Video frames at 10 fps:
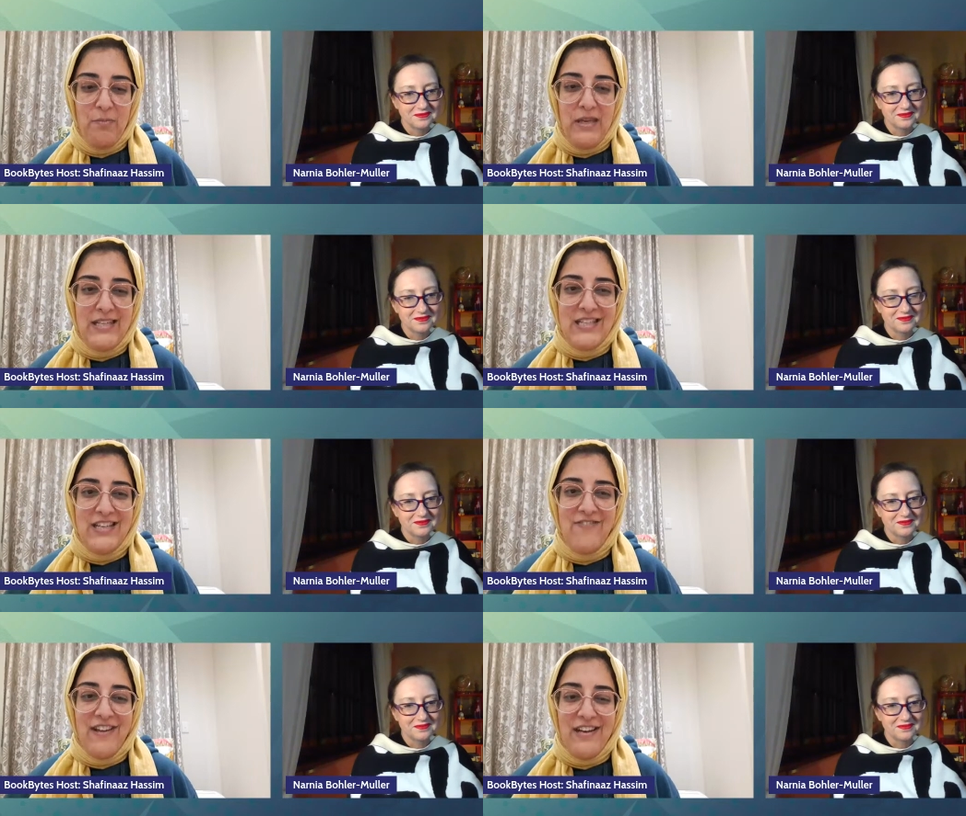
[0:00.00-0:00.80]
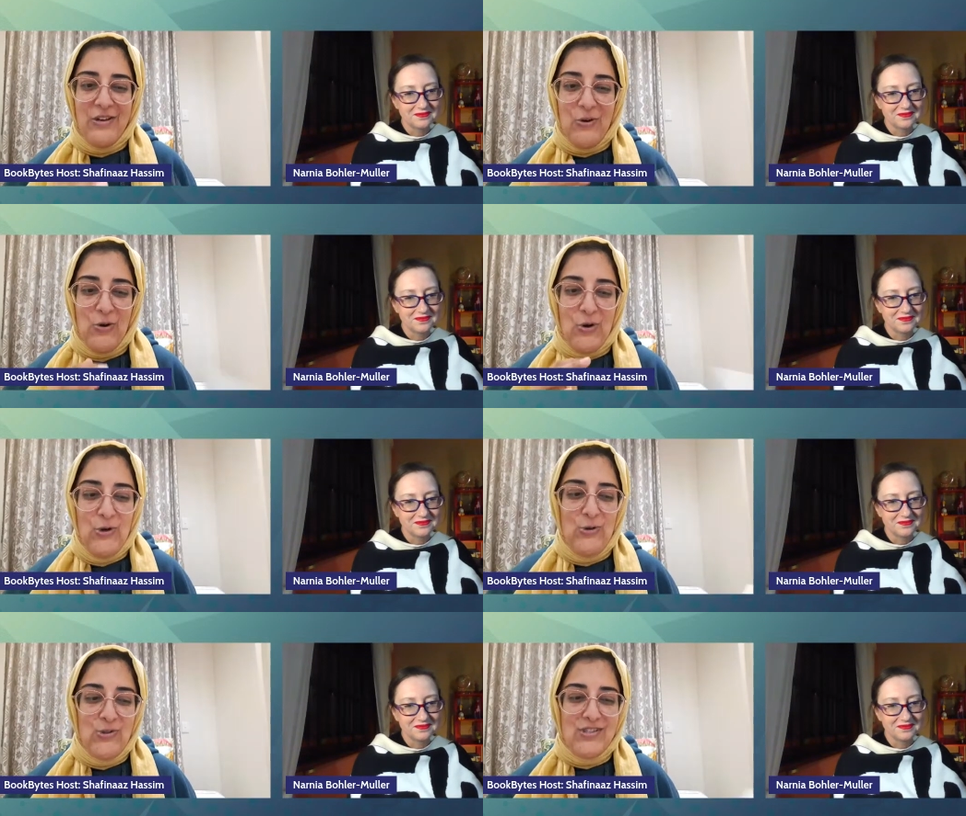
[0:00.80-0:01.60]
Speaker 1: a meaty very
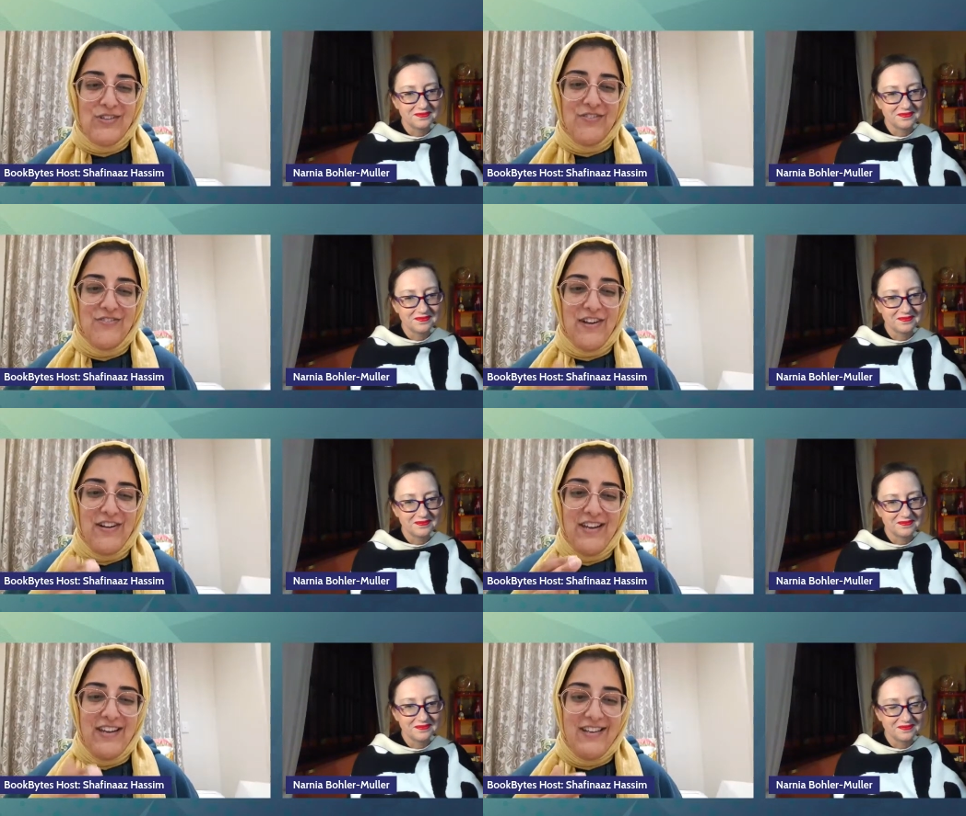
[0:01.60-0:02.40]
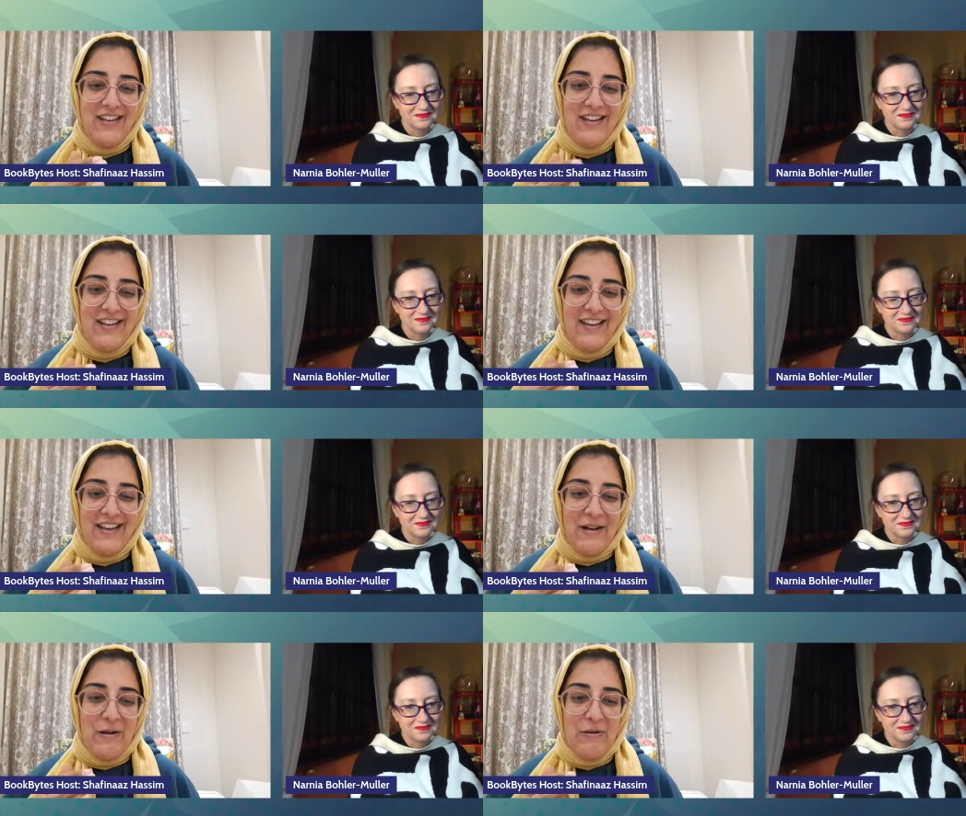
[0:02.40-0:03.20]
conclusive very
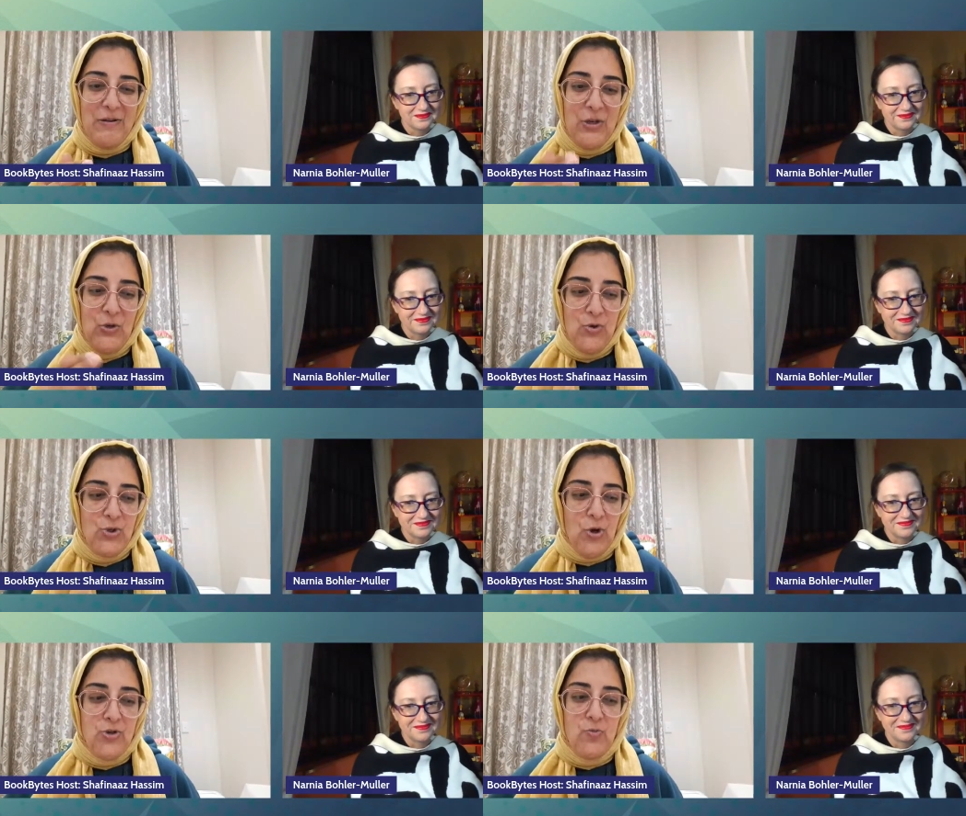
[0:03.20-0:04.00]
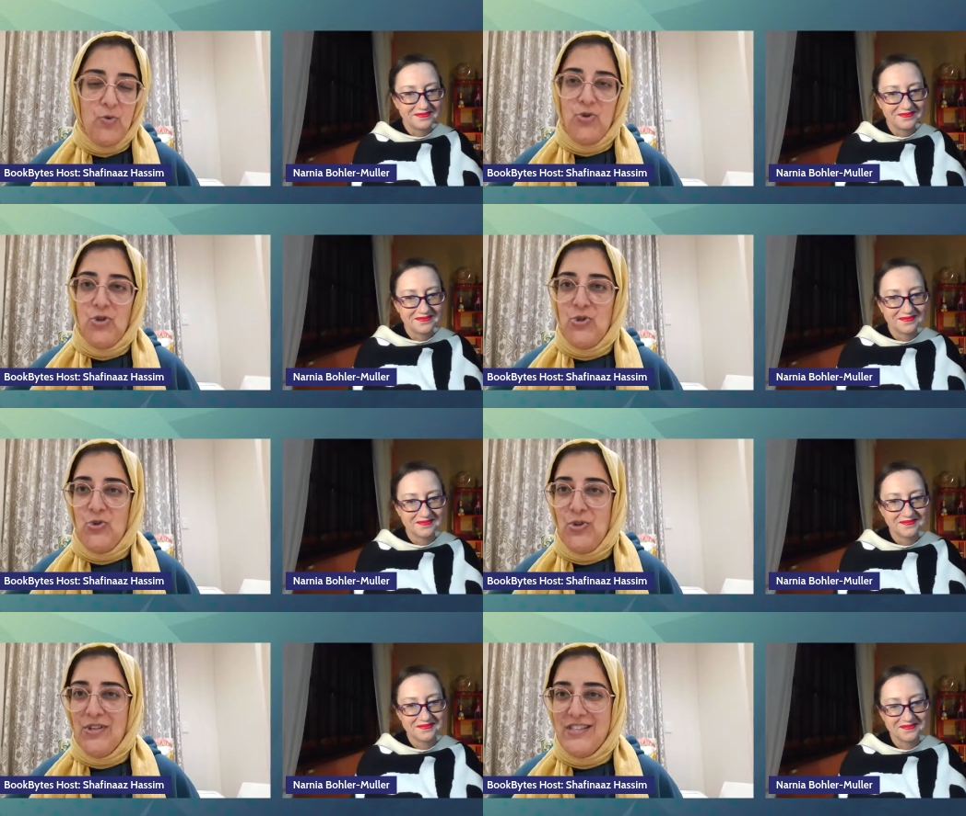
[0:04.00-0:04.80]
uh, huge contribution
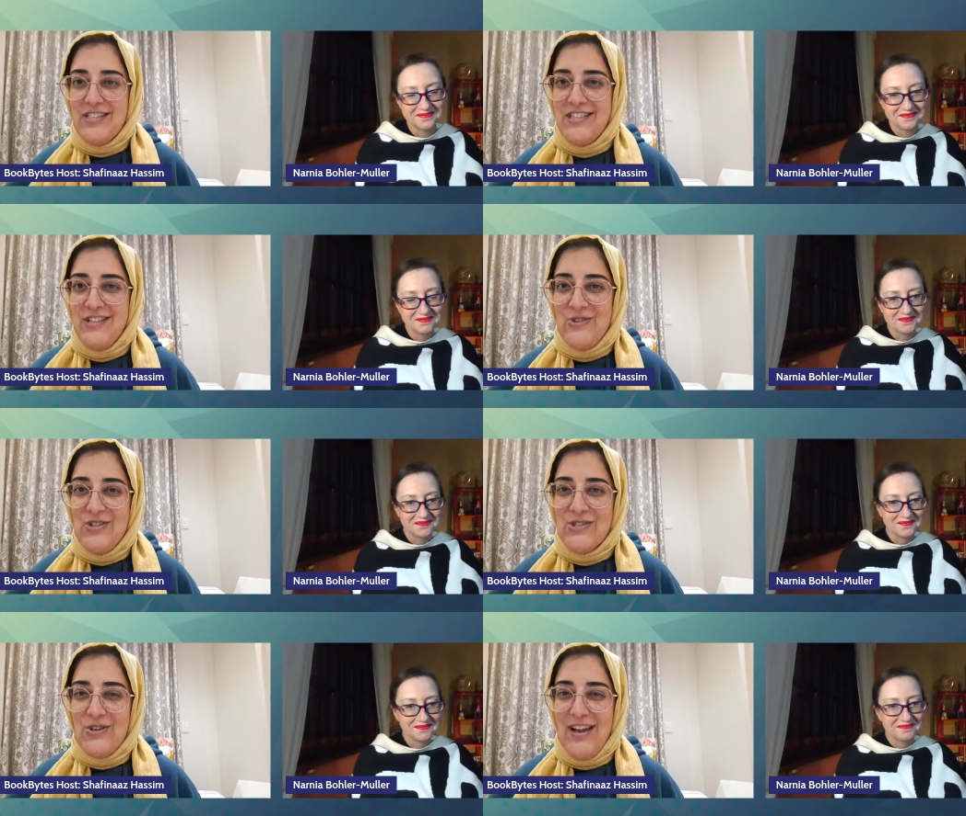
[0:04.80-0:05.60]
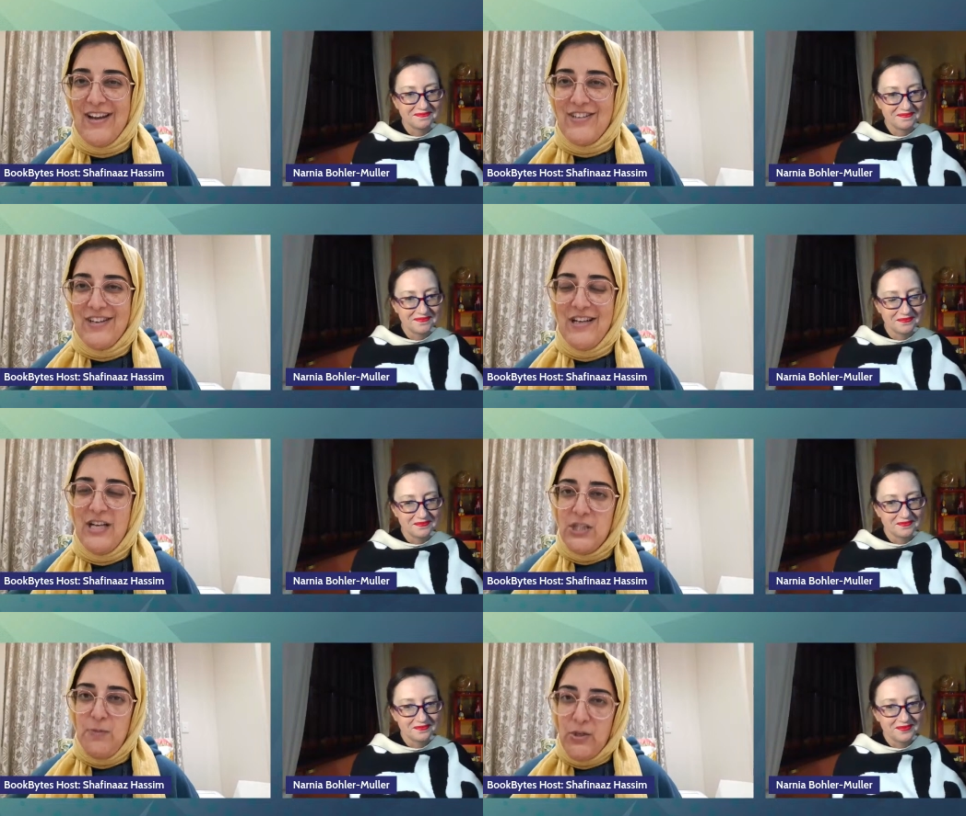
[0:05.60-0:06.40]
to this to this collection
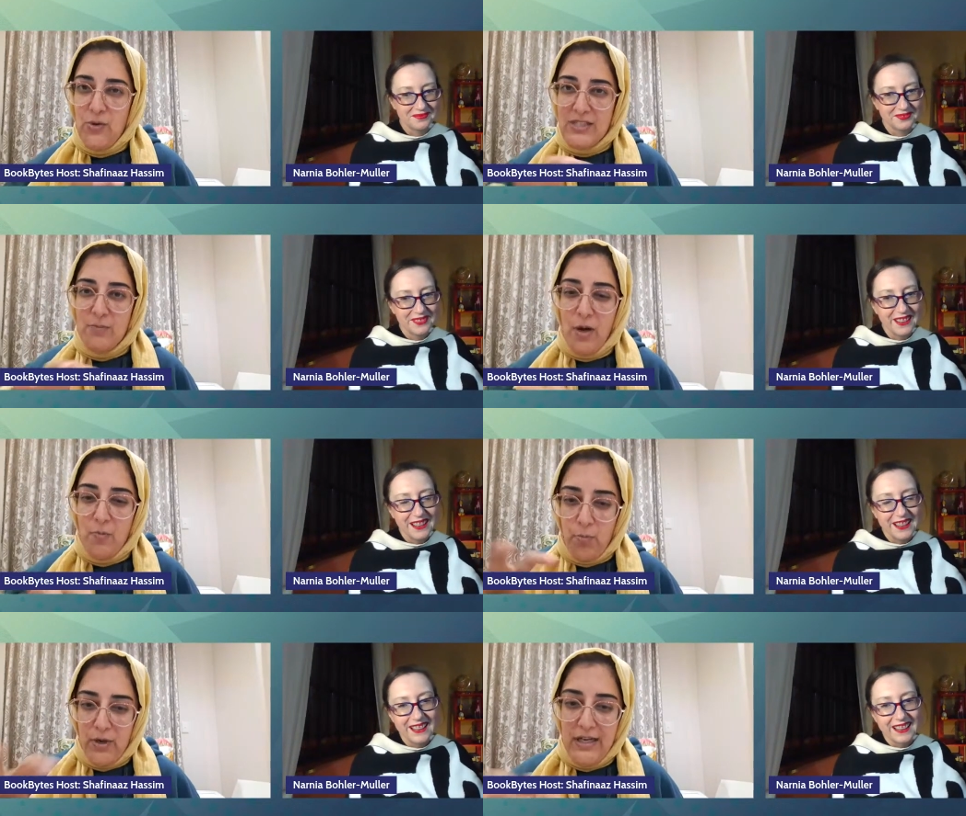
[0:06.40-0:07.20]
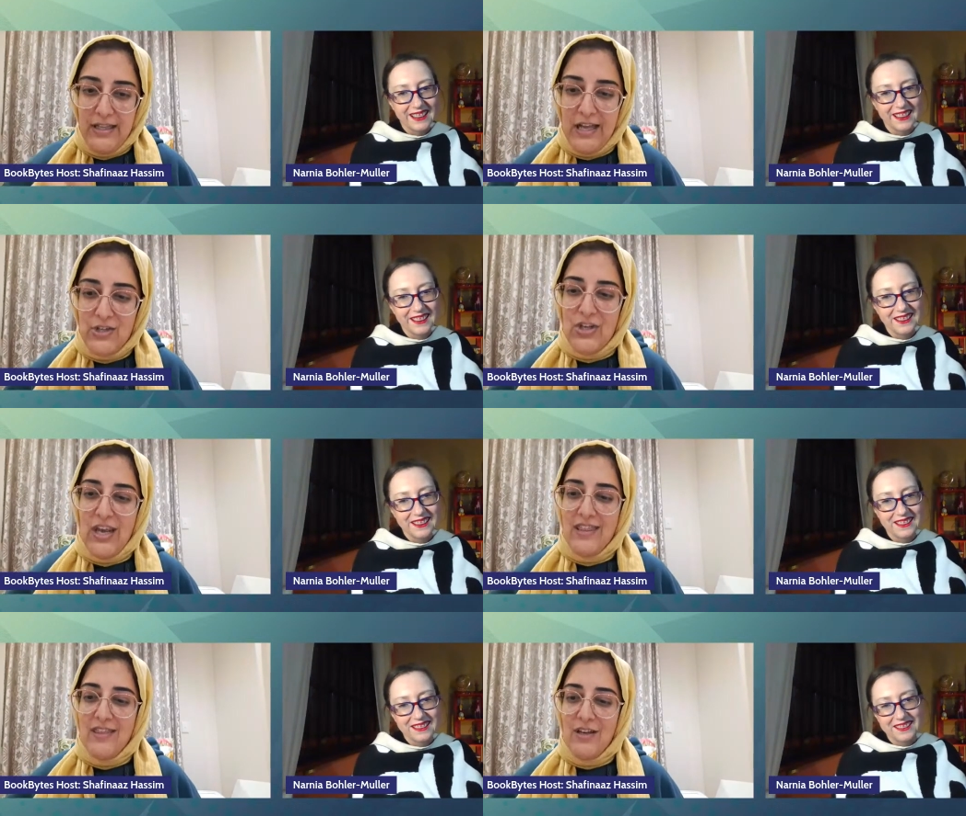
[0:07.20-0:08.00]
speak to us about bringing that
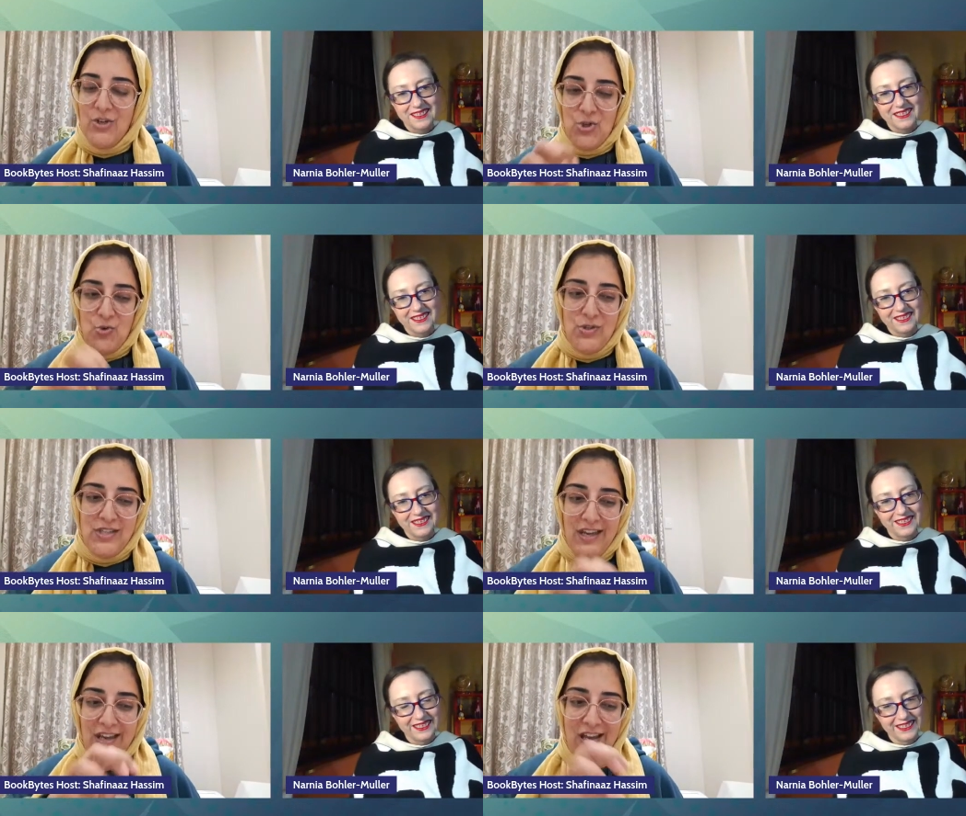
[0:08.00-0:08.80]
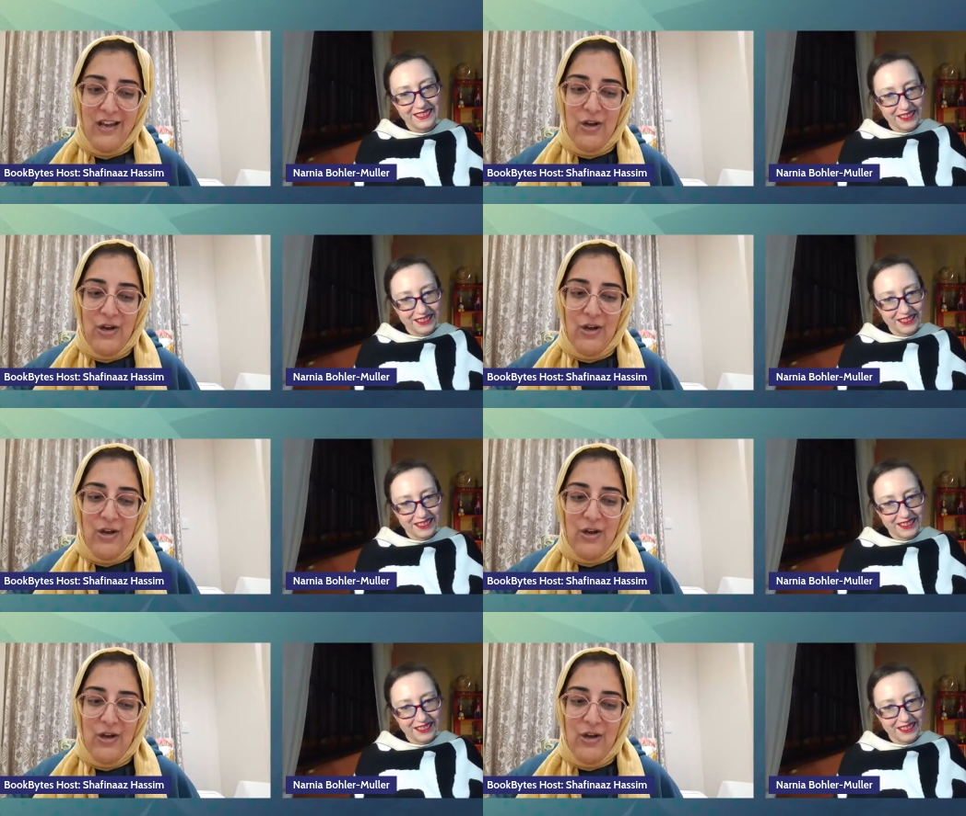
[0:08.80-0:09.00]
together and choosing